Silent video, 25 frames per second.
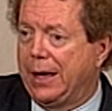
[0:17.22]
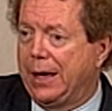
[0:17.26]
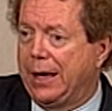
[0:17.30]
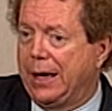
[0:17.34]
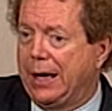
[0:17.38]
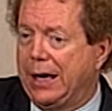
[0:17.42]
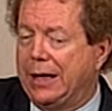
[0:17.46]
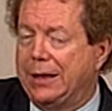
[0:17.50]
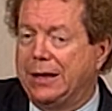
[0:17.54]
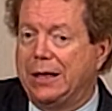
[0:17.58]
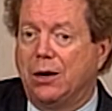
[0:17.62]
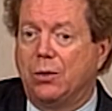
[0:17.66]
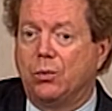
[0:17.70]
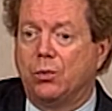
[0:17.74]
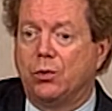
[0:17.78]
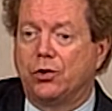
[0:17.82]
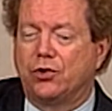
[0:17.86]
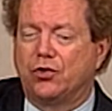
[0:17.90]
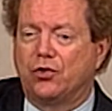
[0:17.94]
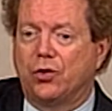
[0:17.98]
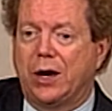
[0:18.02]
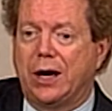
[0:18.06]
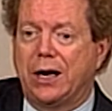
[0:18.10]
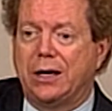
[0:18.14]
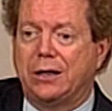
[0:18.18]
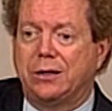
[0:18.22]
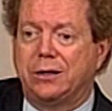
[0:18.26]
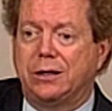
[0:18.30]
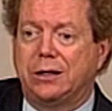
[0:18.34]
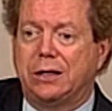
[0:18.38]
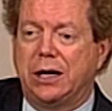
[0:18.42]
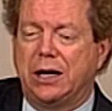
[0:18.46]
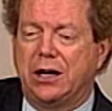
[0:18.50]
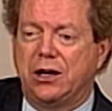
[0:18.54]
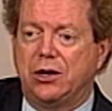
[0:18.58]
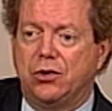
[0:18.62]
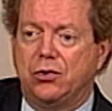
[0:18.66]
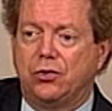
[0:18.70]
and that we're trying to
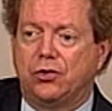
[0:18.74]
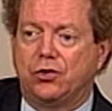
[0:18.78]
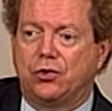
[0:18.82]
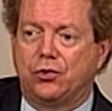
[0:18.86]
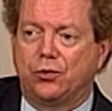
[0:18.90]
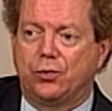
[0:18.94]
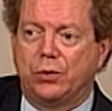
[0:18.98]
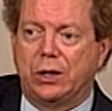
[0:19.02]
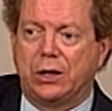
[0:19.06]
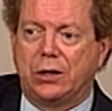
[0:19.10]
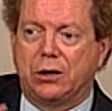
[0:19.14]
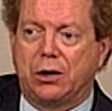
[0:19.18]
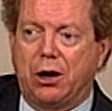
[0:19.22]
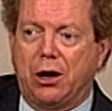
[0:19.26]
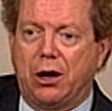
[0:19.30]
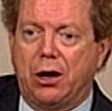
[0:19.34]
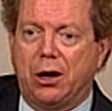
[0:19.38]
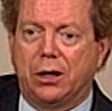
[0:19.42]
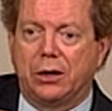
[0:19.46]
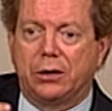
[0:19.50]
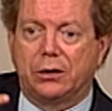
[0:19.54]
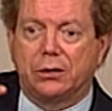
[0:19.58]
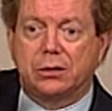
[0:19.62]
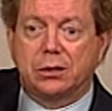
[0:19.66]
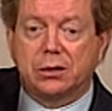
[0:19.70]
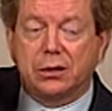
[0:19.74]
get you to recall it